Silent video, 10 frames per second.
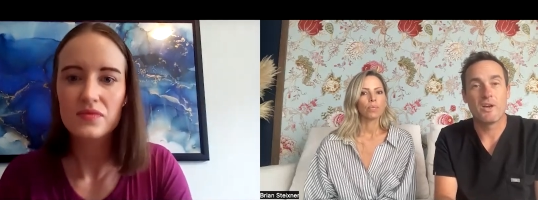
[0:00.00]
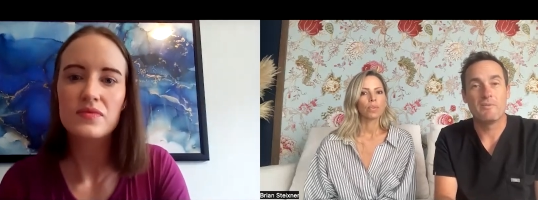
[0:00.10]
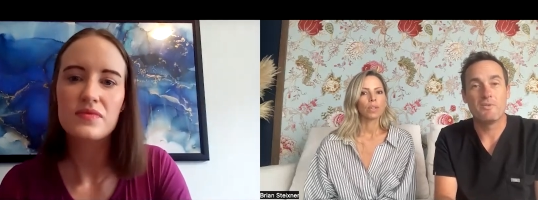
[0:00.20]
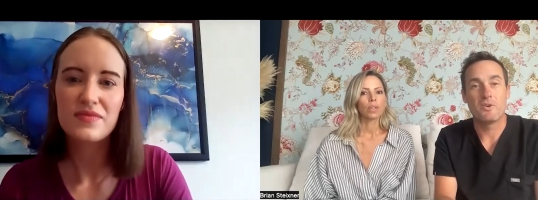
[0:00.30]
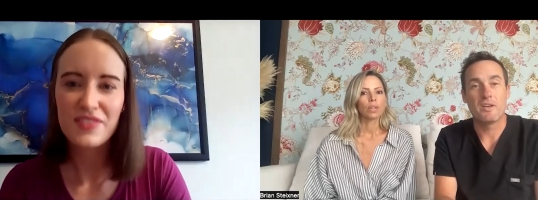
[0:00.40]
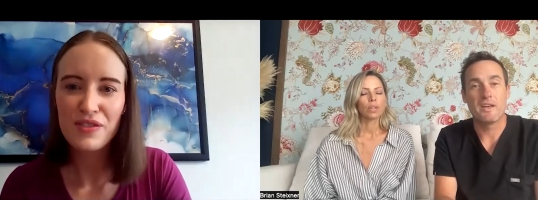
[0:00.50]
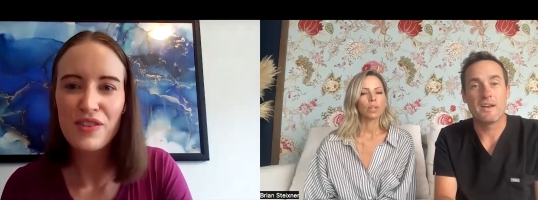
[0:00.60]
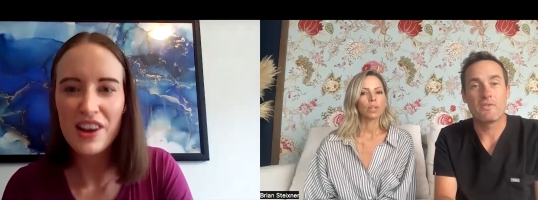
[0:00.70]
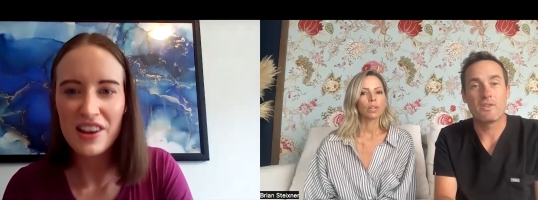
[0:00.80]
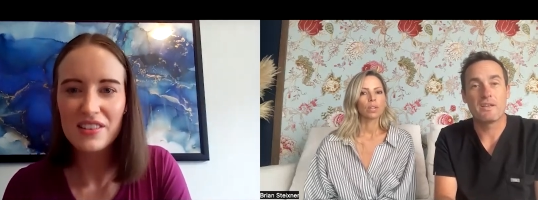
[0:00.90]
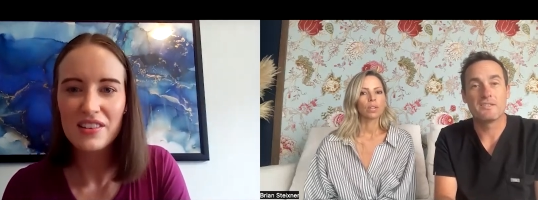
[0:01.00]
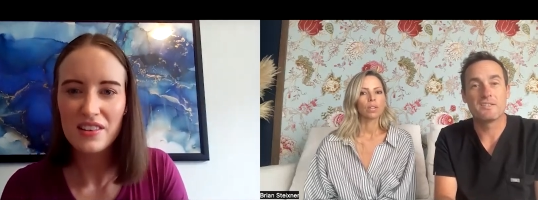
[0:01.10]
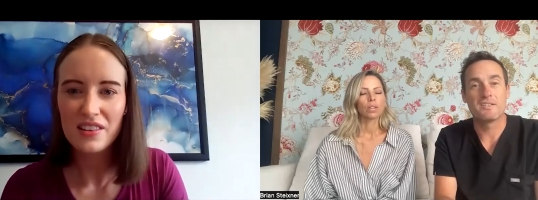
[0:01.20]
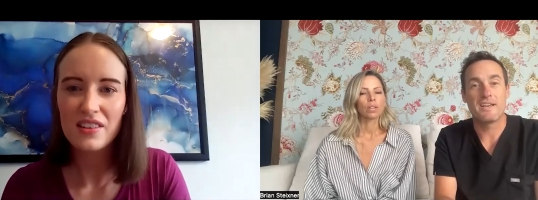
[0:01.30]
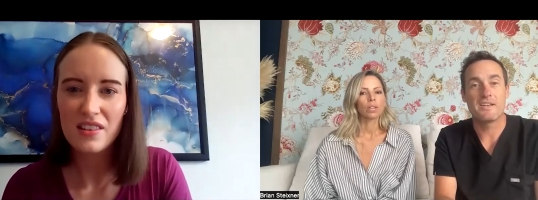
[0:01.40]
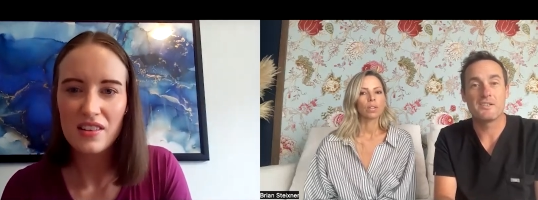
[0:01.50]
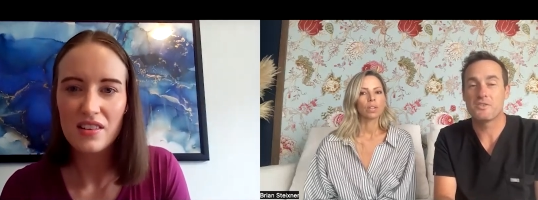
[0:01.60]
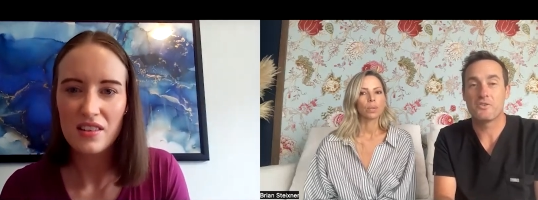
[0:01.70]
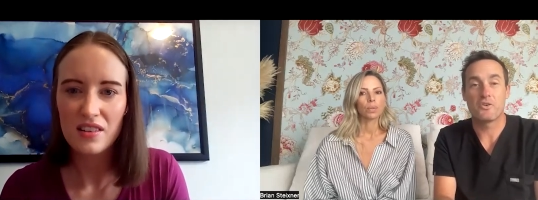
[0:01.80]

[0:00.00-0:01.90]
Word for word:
Speaker 1: right? You can get everything instantaneously on